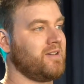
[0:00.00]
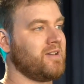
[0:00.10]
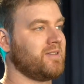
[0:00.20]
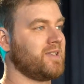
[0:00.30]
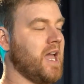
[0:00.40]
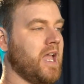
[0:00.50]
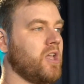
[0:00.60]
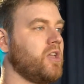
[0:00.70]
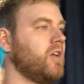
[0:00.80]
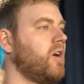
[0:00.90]

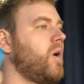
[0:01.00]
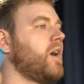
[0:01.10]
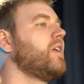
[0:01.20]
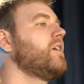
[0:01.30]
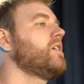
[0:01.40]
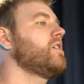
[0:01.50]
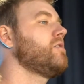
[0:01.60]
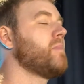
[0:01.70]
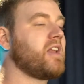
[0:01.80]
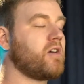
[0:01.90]
saying, you know what,
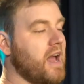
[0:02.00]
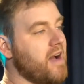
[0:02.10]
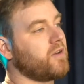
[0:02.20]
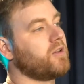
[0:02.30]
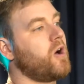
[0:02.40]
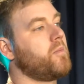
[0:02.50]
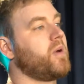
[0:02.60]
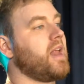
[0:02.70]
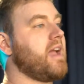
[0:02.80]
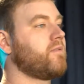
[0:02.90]
you may not have a lot,
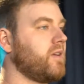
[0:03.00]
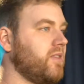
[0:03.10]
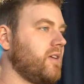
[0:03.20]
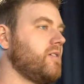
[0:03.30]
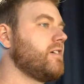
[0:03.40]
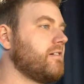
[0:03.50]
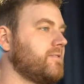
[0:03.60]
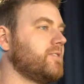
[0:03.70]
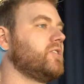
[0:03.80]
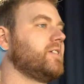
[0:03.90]
but everything you give
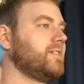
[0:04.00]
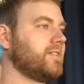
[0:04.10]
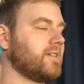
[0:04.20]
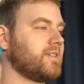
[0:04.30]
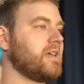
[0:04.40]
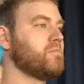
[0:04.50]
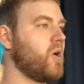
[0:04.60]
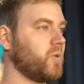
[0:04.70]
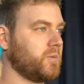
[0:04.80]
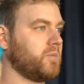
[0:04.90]
to Jesus, he
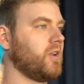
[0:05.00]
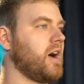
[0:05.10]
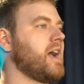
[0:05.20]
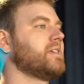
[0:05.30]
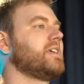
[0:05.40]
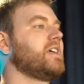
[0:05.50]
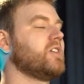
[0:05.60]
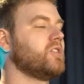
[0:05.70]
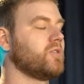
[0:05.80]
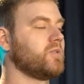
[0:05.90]
multiplies, he
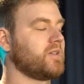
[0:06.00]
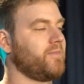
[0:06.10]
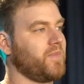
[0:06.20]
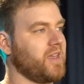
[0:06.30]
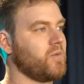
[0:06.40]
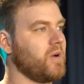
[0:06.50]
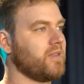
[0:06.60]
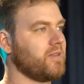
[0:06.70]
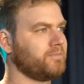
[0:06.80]
can do something with.